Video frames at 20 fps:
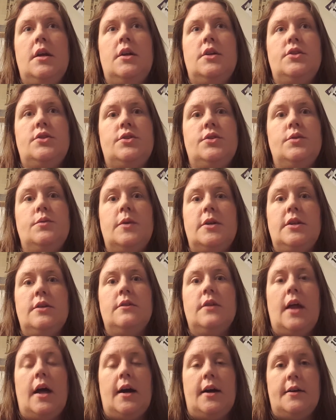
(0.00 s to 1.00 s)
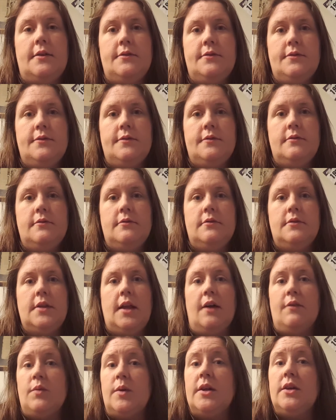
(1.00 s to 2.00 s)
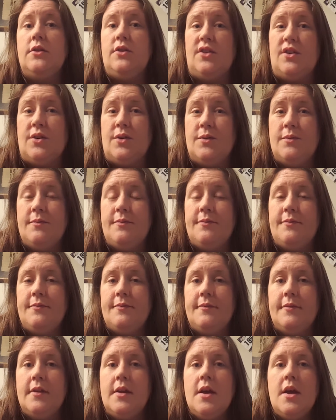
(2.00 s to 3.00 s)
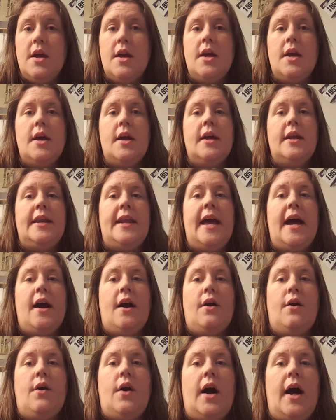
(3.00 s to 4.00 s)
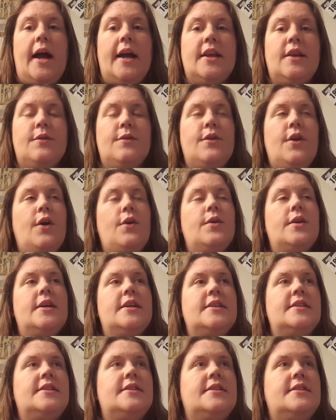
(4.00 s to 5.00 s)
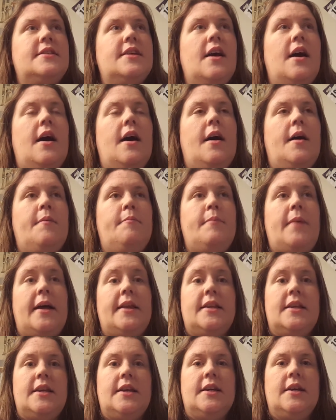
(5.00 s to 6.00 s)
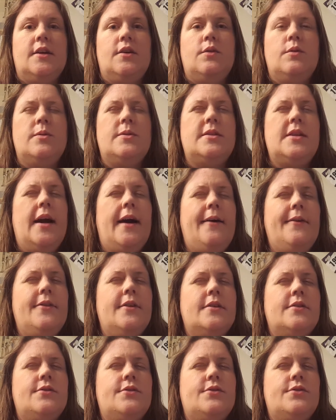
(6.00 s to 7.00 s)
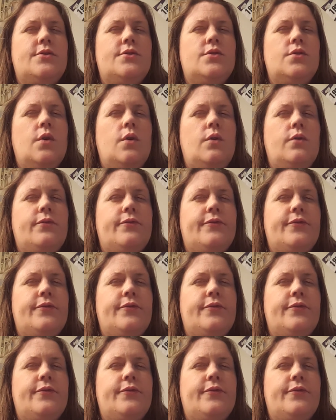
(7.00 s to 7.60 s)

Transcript: Do what you love what you do. Now, I noticed Melanie, who's now the soulful